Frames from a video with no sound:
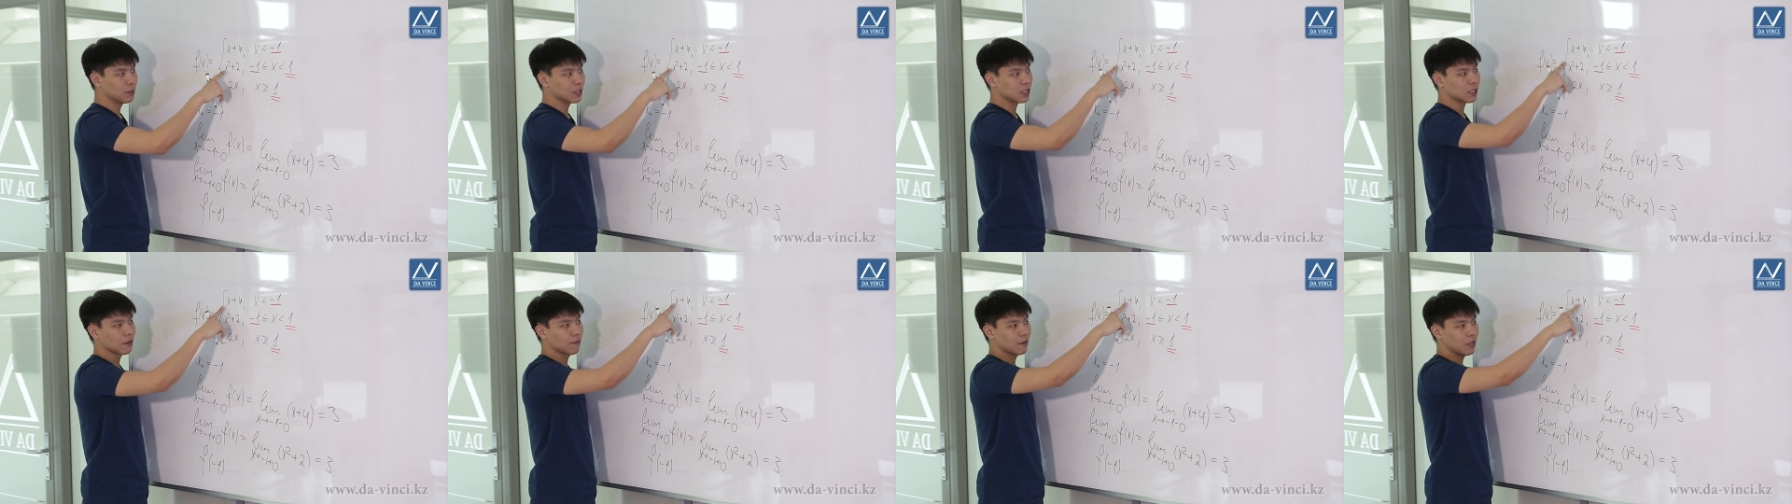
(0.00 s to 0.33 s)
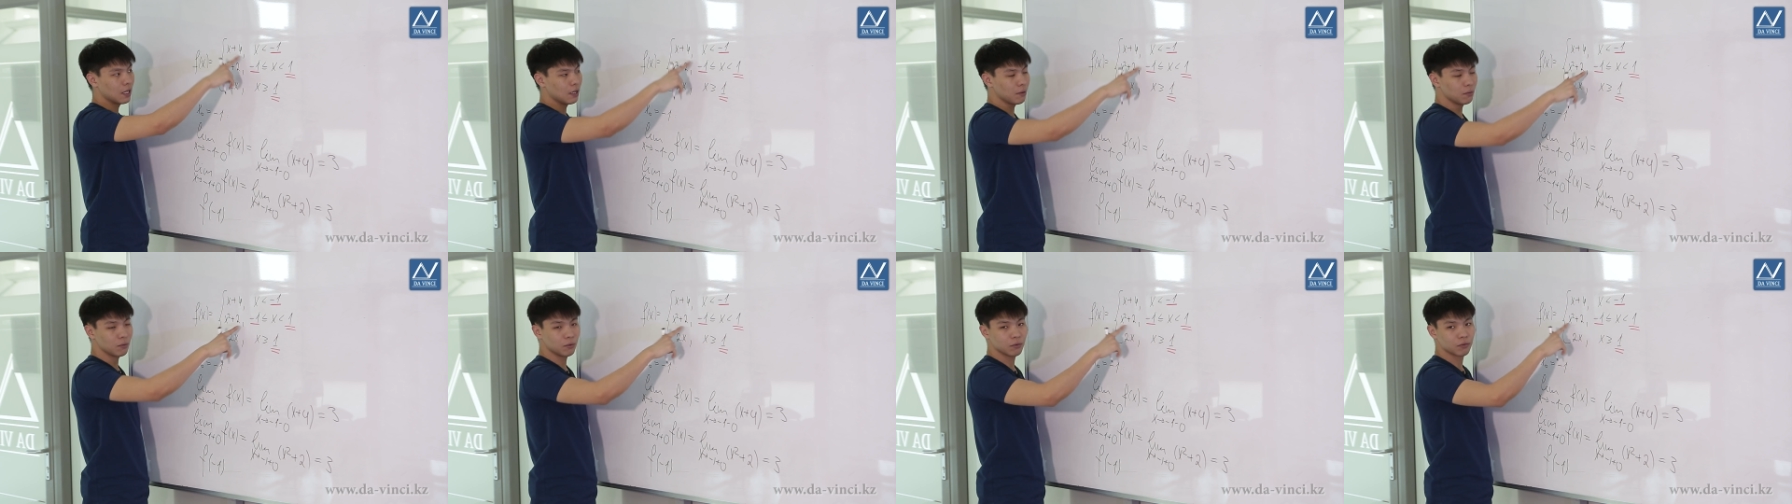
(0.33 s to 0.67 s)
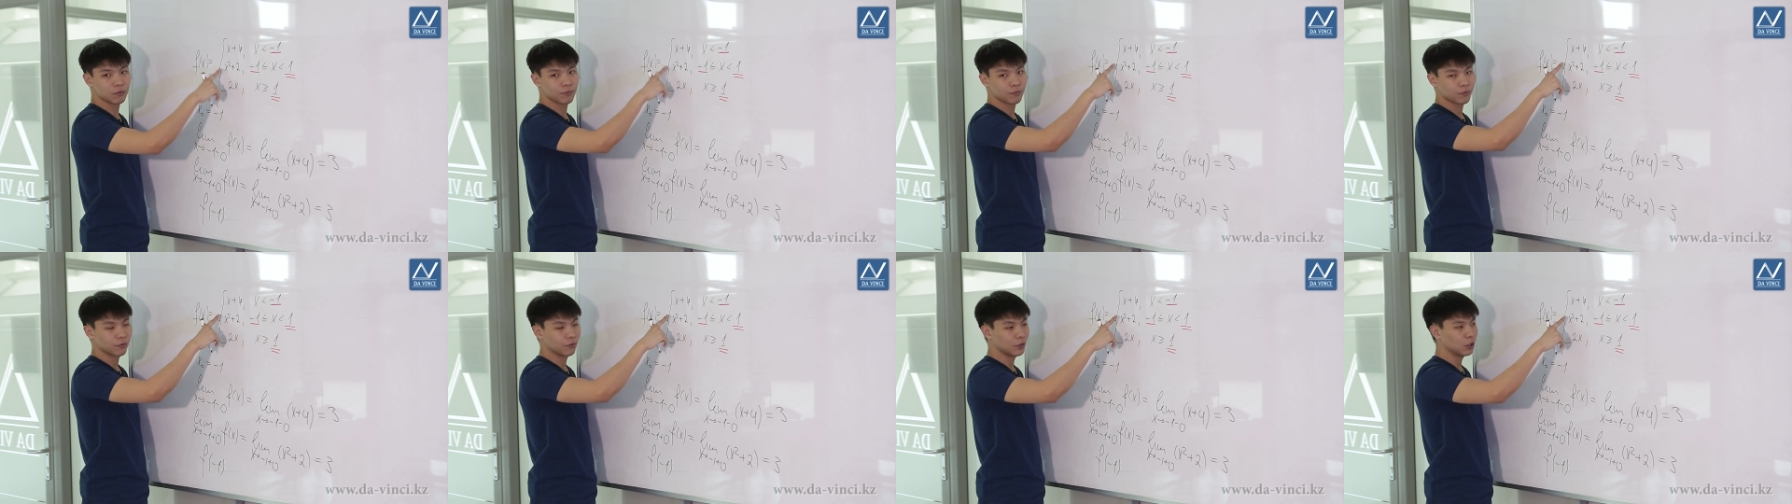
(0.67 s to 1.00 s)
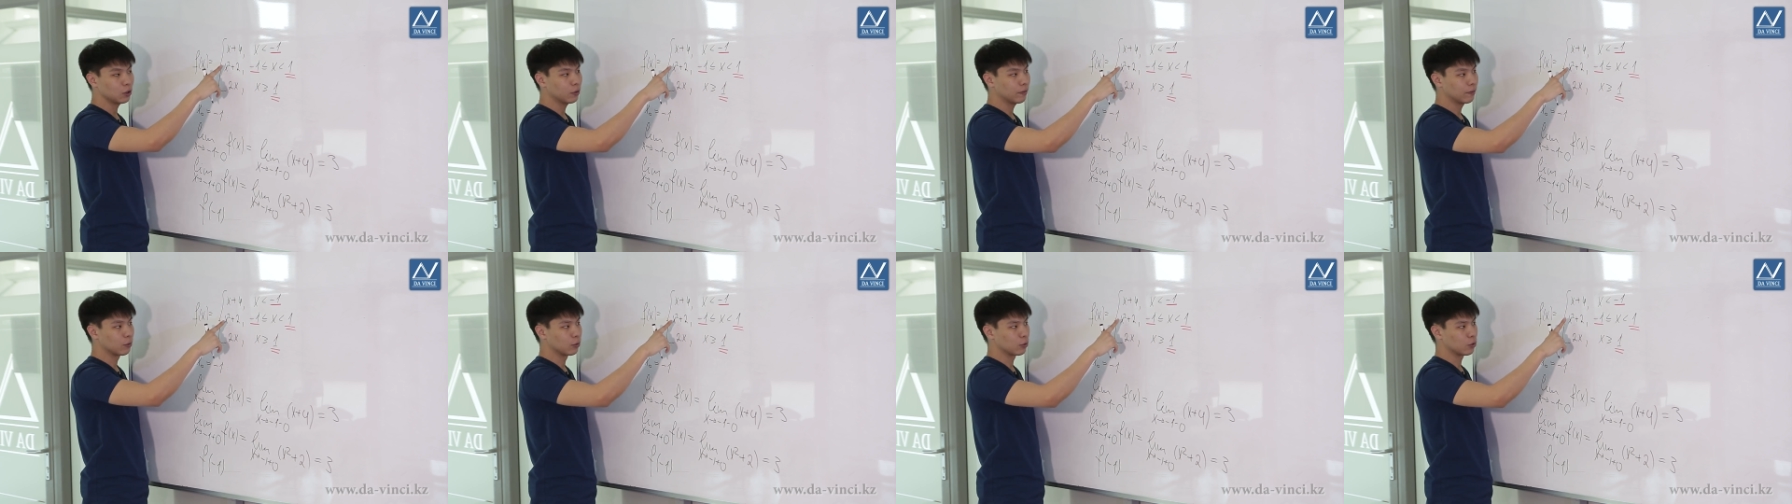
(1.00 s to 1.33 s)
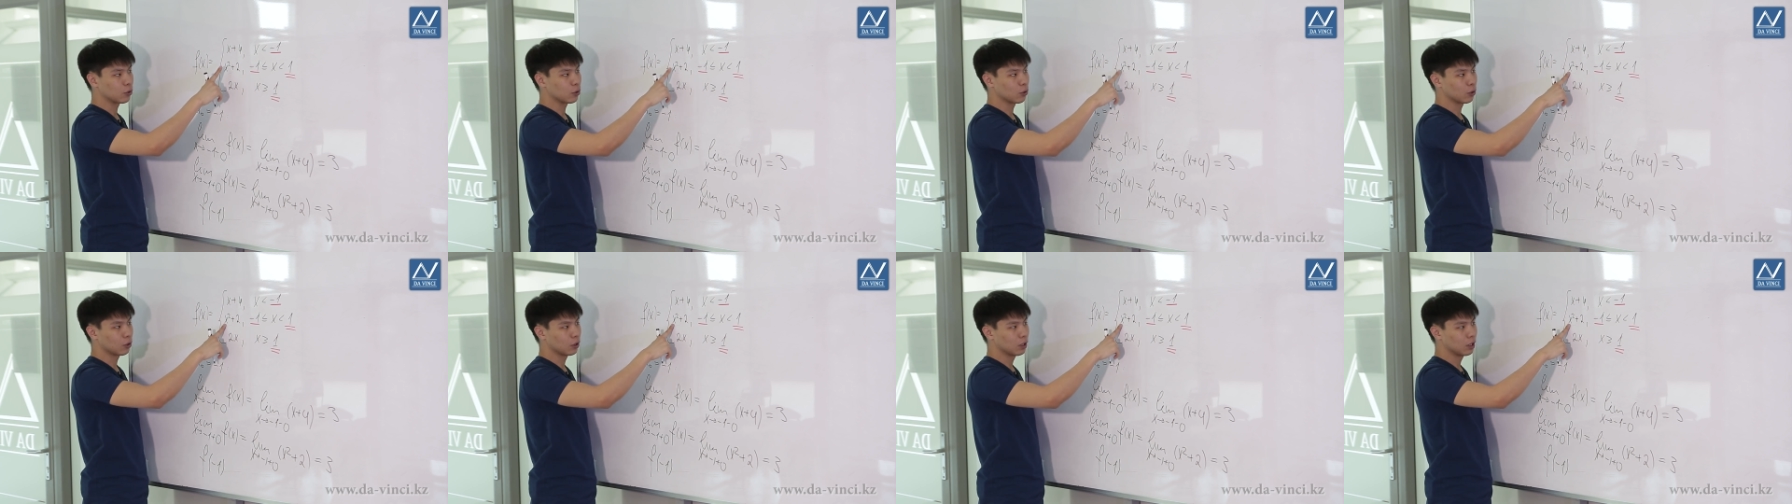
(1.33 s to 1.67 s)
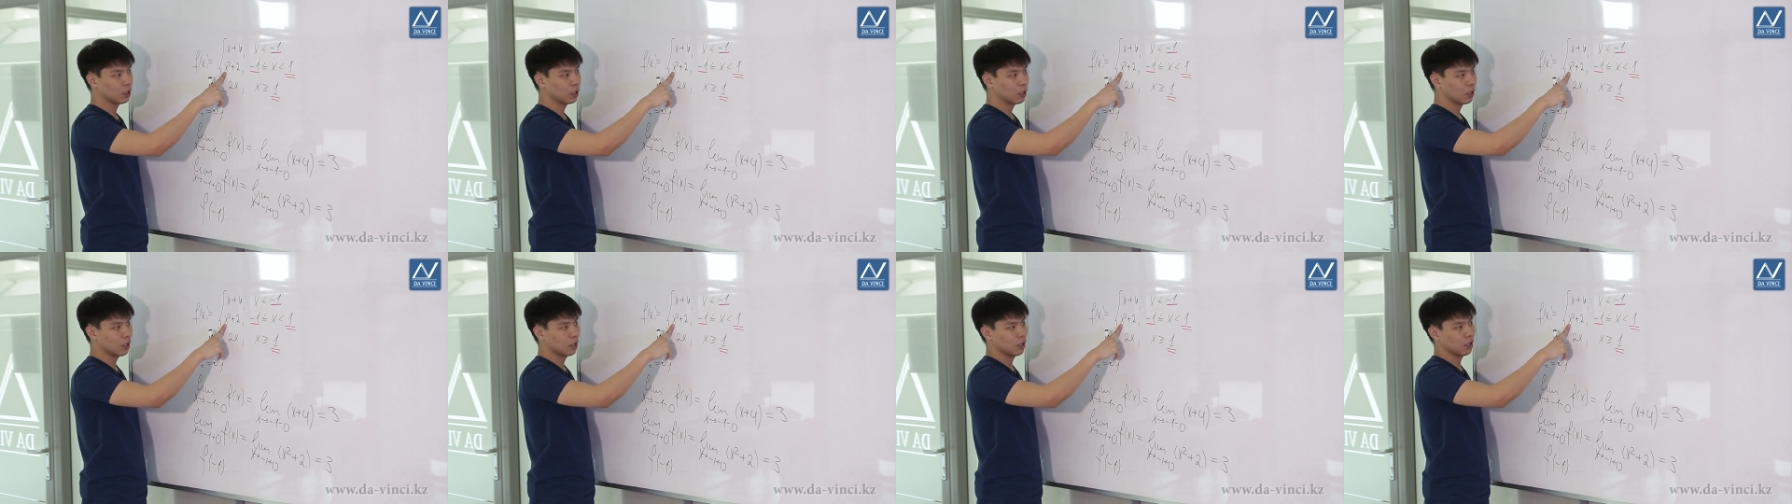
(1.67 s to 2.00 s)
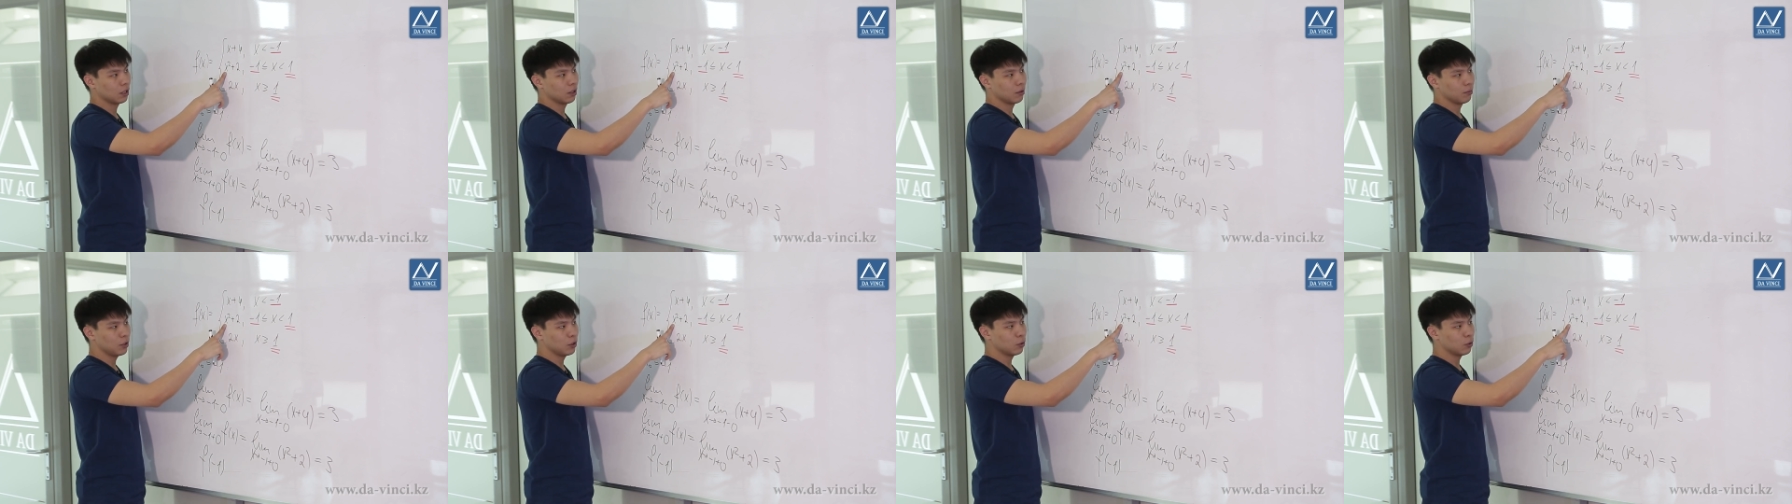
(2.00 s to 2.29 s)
is substituted into this function.